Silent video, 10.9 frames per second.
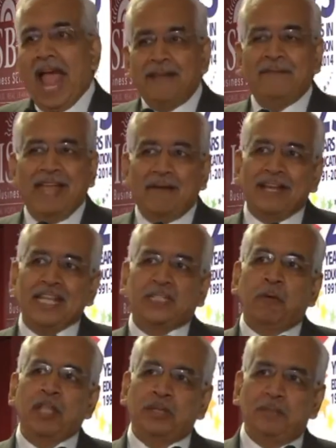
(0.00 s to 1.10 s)
And we have a
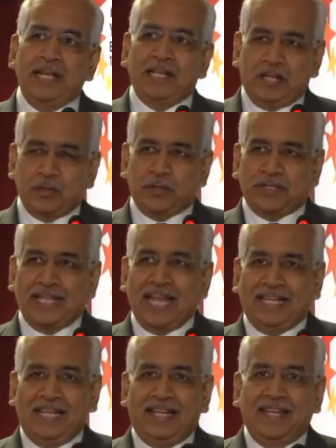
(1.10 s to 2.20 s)
responsibility to
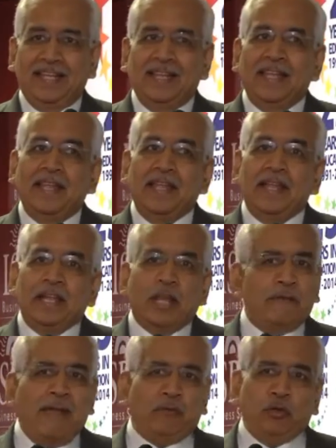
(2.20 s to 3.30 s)
society.
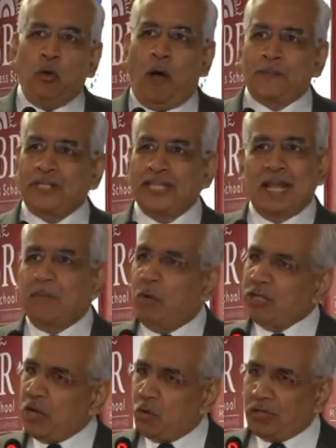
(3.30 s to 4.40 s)
Now we have two options, and
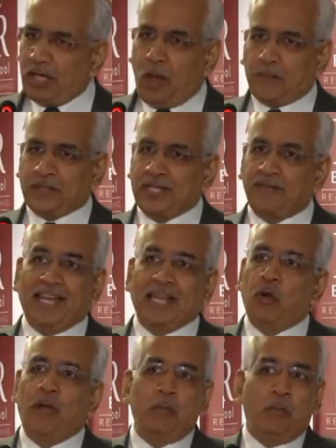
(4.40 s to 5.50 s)
both are okay options. We
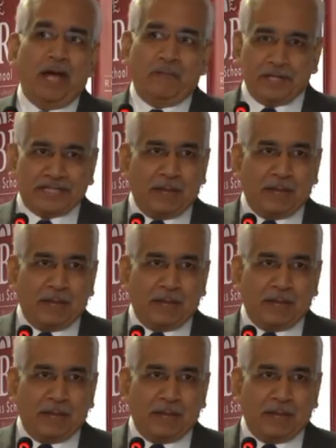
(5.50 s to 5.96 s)
can go and work for